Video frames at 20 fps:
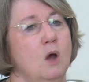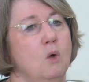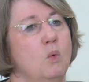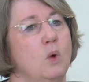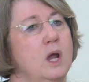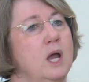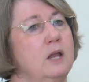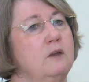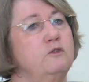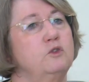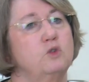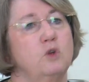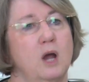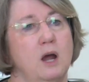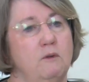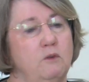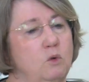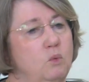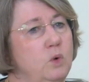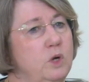what kind of
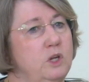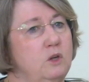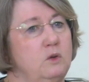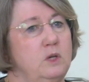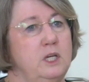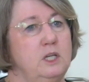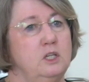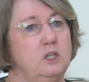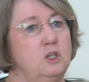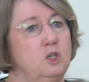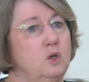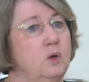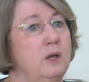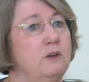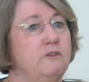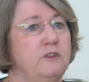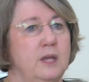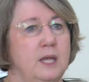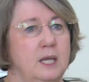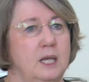travel will you need to do,
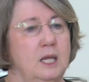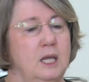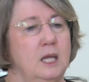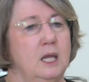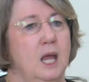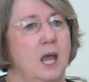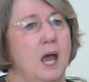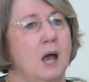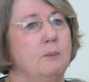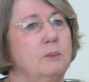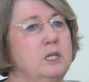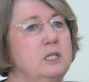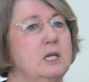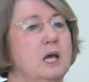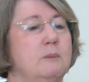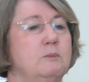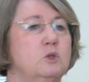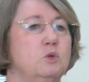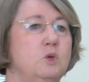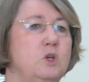if any, how many
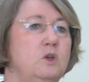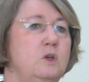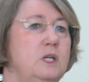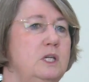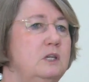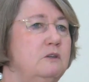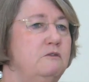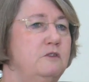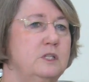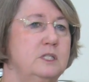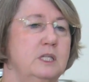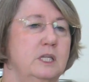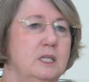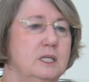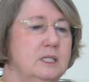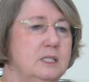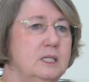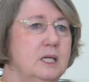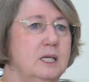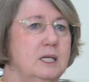times will you need to visit
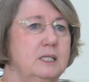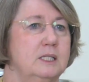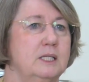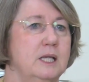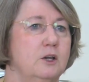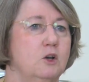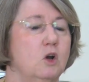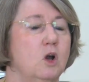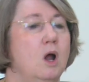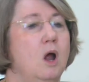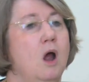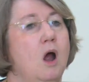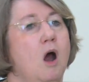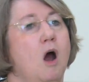the study center.